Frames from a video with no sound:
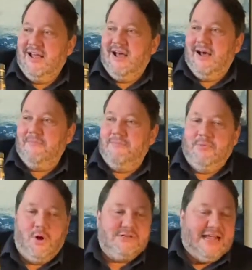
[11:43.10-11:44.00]

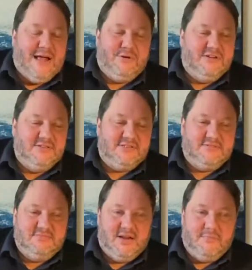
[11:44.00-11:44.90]
lockdown,
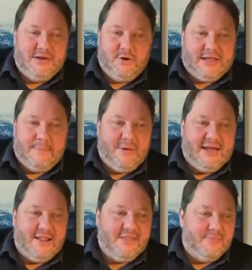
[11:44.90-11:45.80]
and you know, me not getting
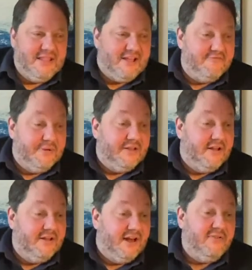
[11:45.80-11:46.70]
paid anything by the government,
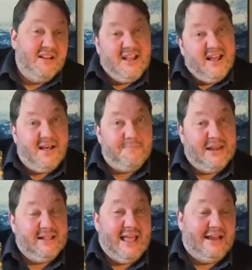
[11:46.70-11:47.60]
that you know, a
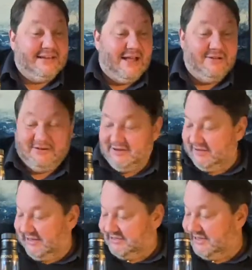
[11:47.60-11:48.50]
little handout
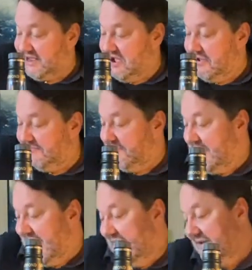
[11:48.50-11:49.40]
doesn't hurt for
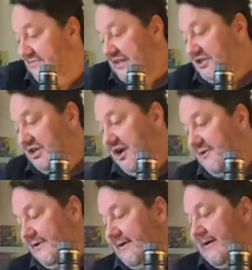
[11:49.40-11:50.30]
me for this show.